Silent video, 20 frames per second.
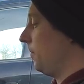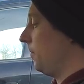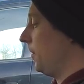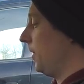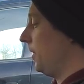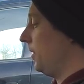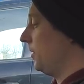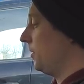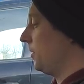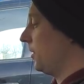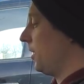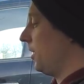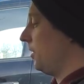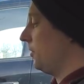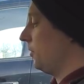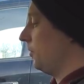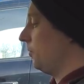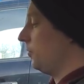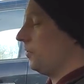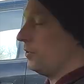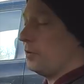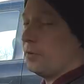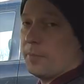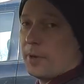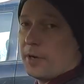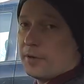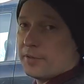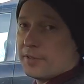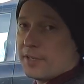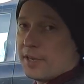bring the charge up to
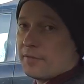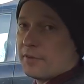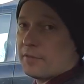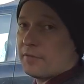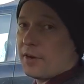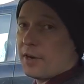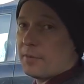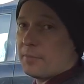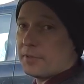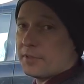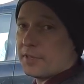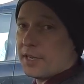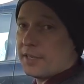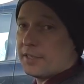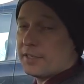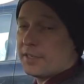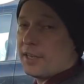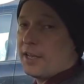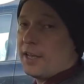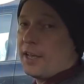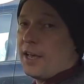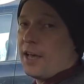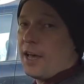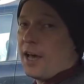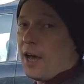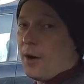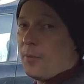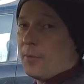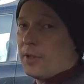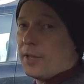about 75%
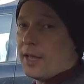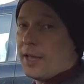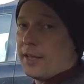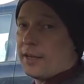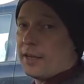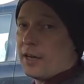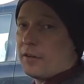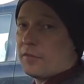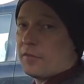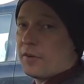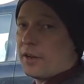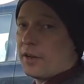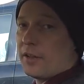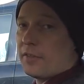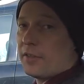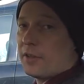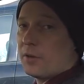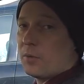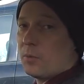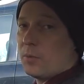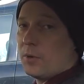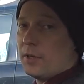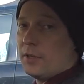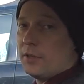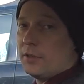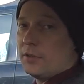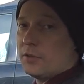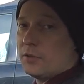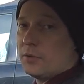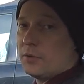and we'll head off and I think
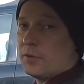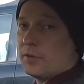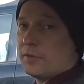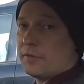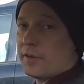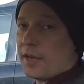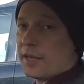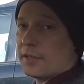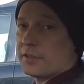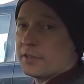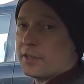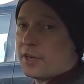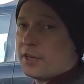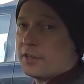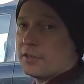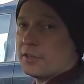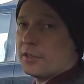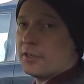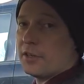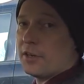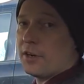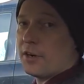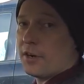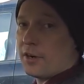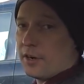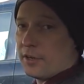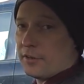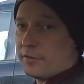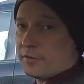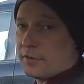we'll do a fast charge in
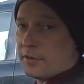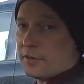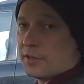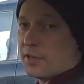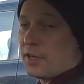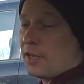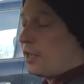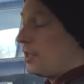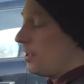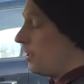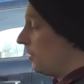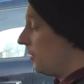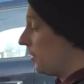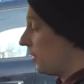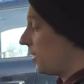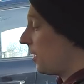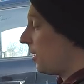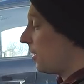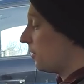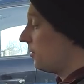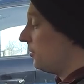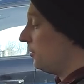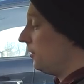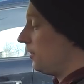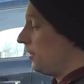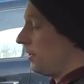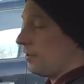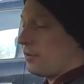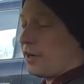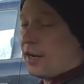Urlingford. The car could
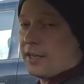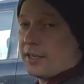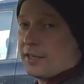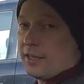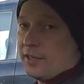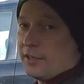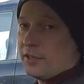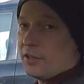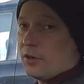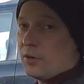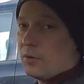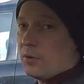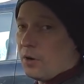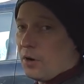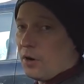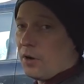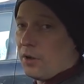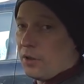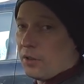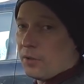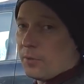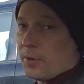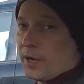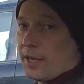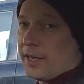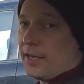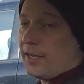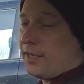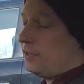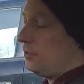theoretically go all the
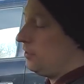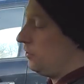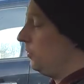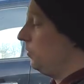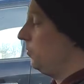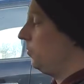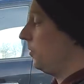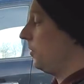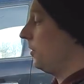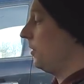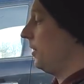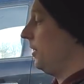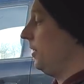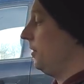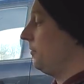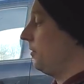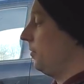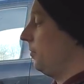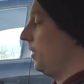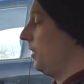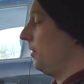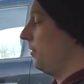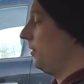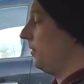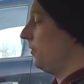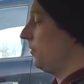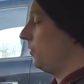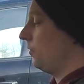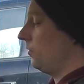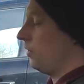way to Port from here,
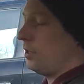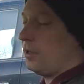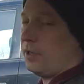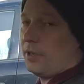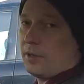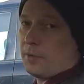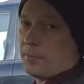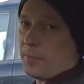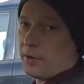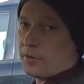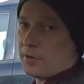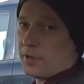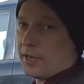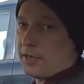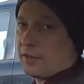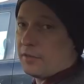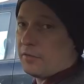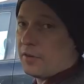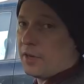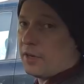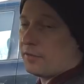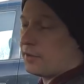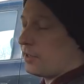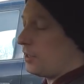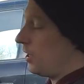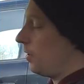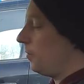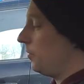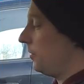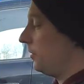it's only about 95
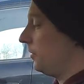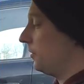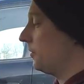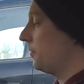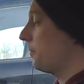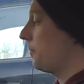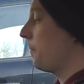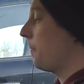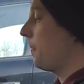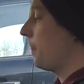kilometres